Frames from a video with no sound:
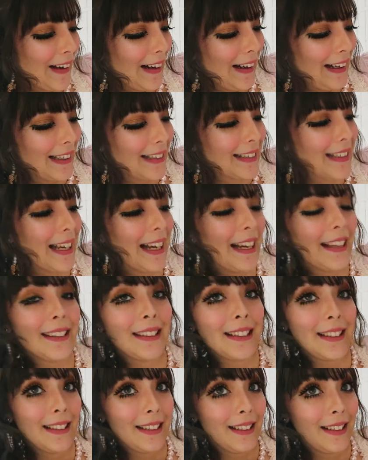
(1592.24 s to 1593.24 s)
hearts
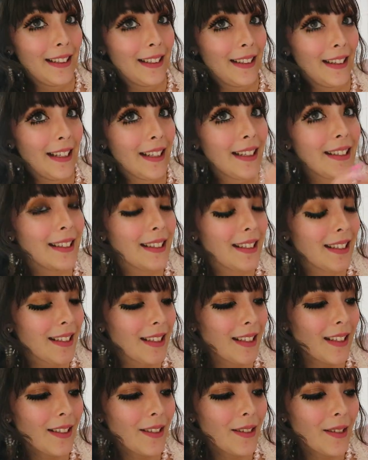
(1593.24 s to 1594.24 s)
and the lace
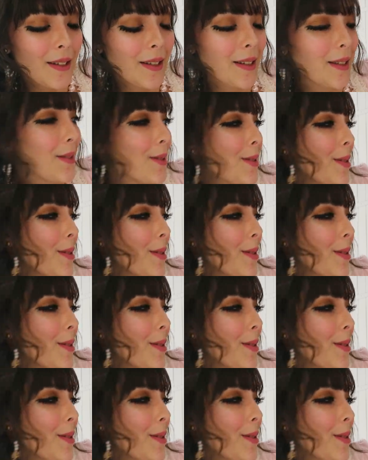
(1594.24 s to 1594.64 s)
detail is